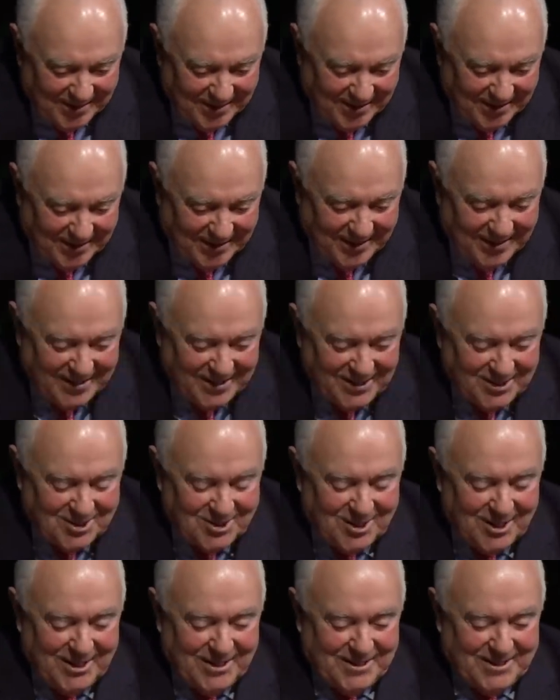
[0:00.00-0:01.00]
uh, he
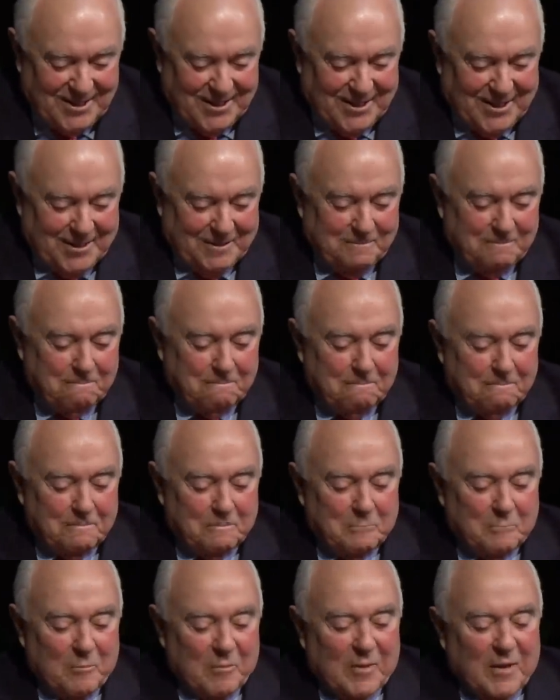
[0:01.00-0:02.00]
said, uh,
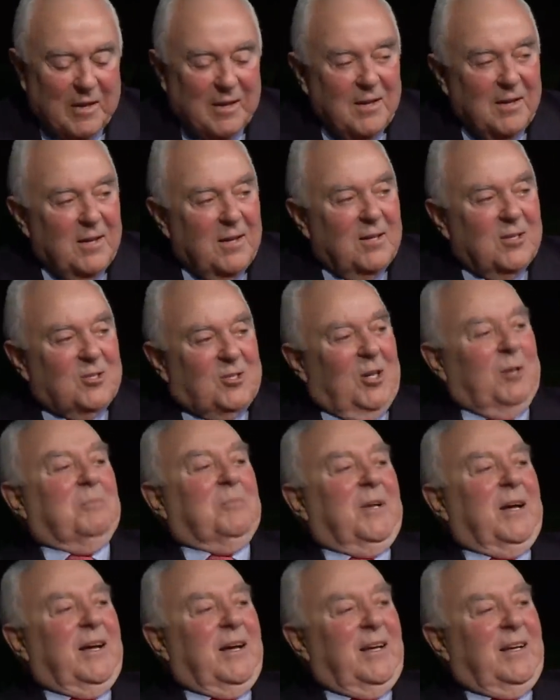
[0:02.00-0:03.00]

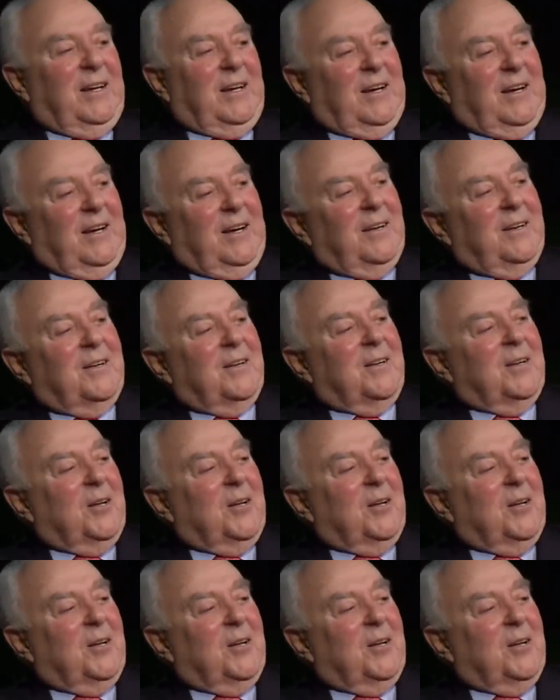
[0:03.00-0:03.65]
someday uh,